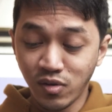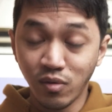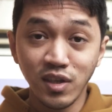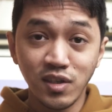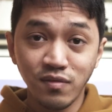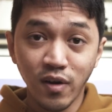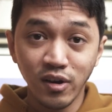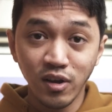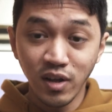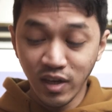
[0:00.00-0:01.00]
So this is
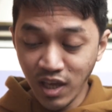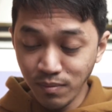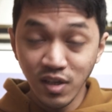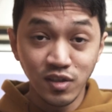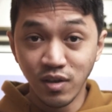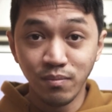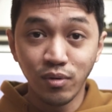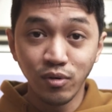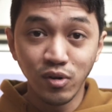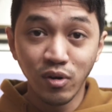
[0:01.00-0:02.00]
very good. It keeps it
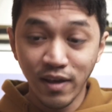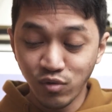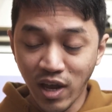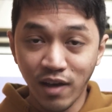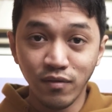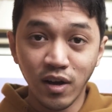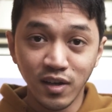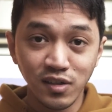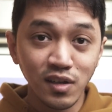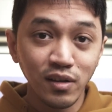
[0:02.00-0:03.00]
simple. You don't have to have a
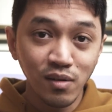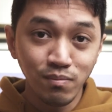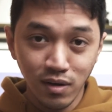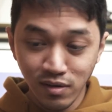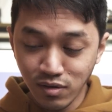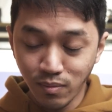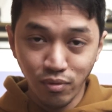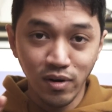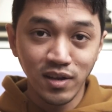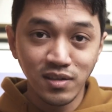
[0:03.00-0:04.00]
gazillion buttons to
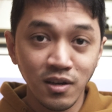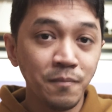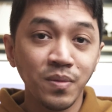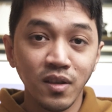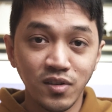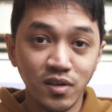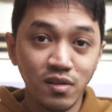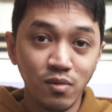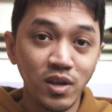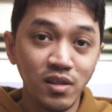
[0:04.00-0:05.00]
press.
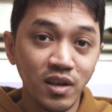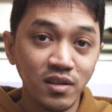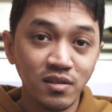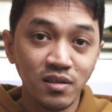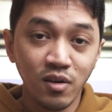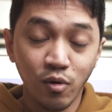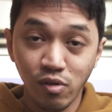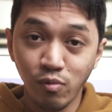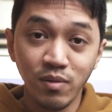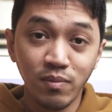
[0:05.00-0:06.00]
Just three things or
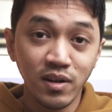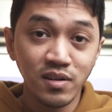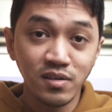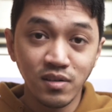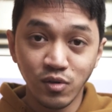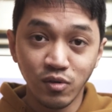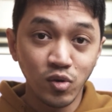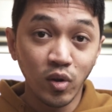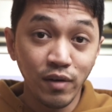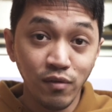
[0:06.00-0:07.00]
three buttons to
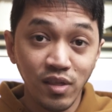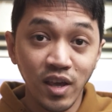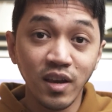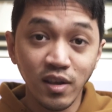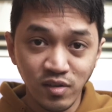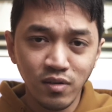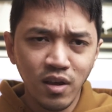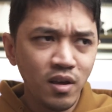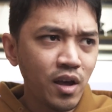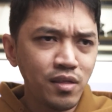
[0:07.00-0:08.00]
control everything is,
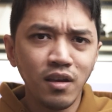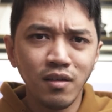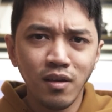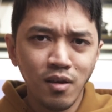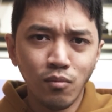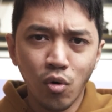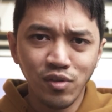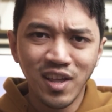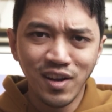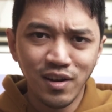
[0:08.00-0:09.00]
I think,
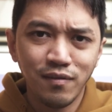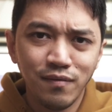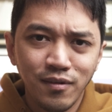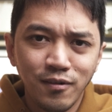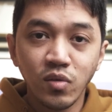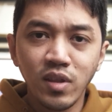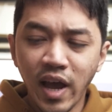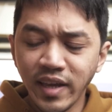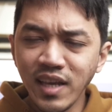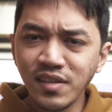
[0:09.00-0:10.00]
more than enough. So
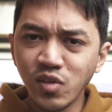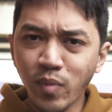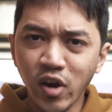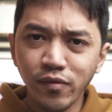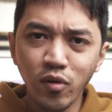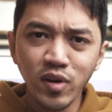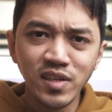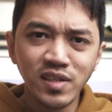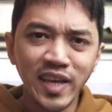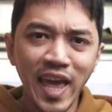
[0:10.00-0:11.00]
I guess this microphone
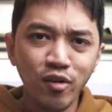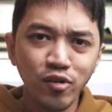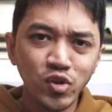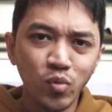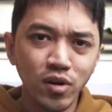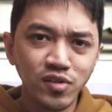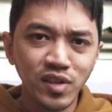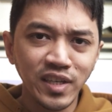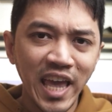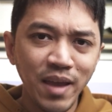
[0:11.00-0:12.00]
is catered towards
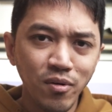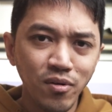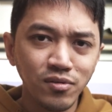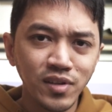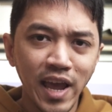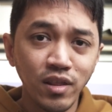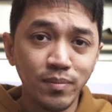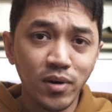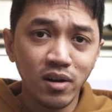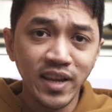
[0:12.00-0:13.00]
the gamers and
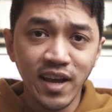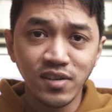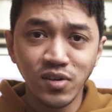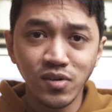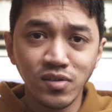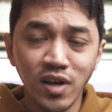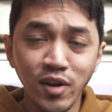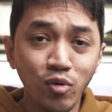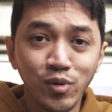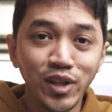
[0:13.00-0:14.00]
the podcasters.
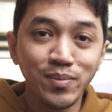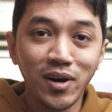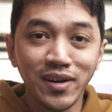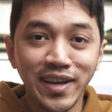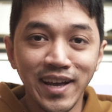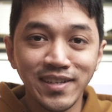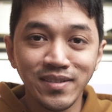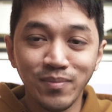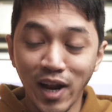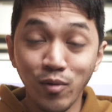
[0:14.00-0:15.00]
I don't really
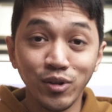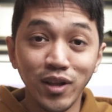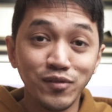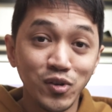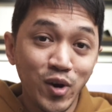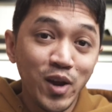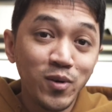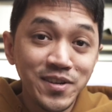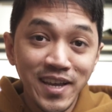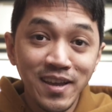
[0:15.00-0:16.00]
podcast, but I would love to try
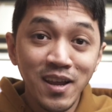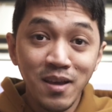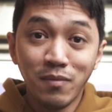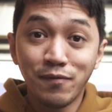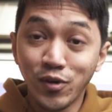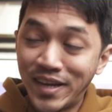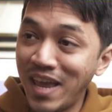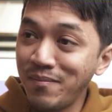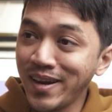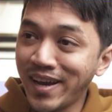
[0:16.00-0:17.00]
one day. But for
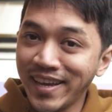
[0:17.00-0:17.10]
gaming,